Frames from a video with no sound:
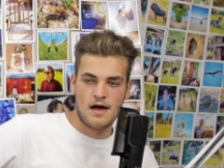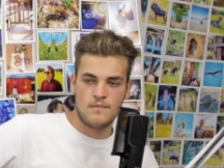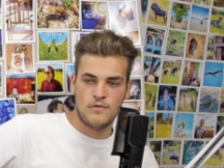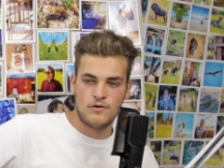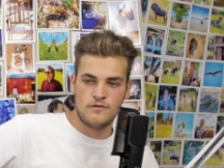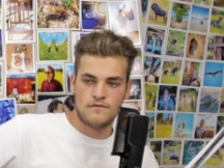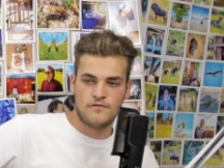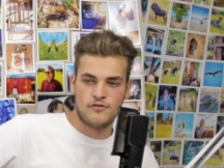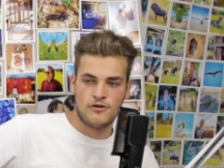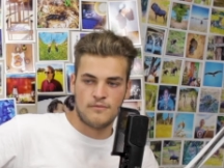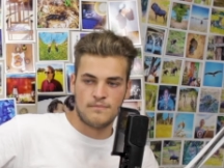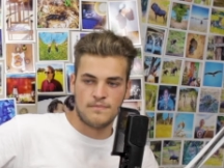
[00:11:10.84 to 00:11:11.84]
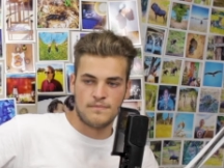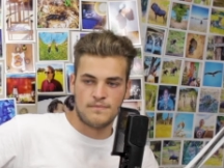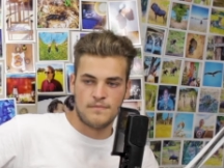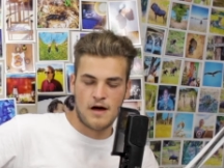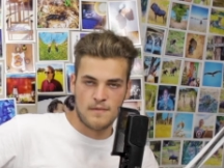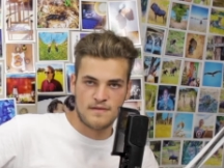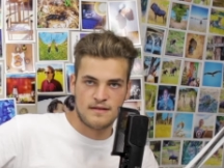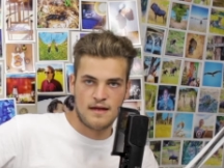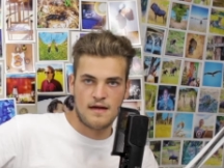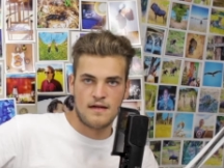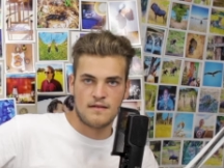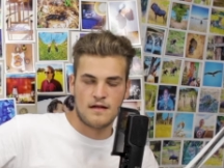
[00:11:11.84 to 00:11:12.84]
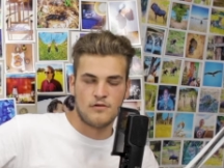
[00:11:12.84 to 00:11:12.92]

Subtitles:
I moved from upstairs.